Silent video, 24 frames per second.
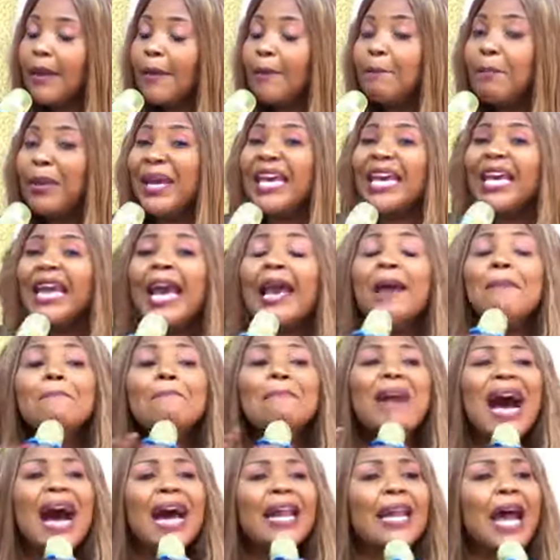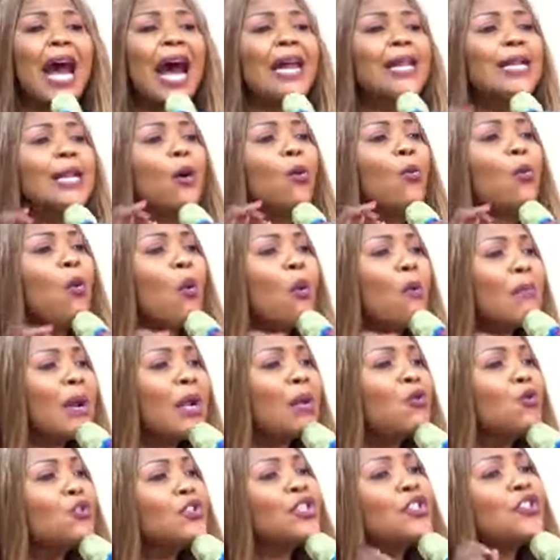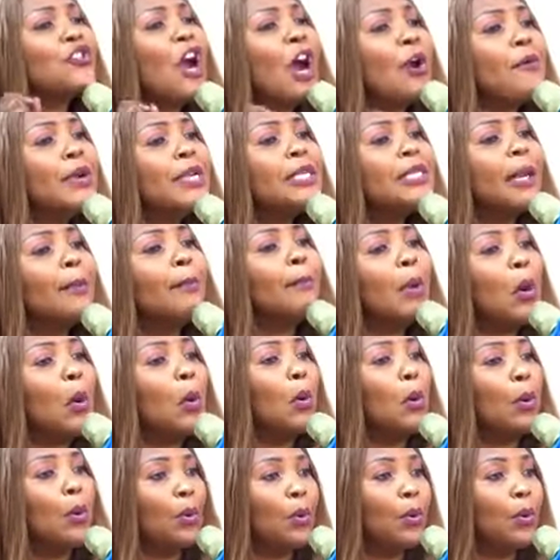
Be a man and a woman who's charitable.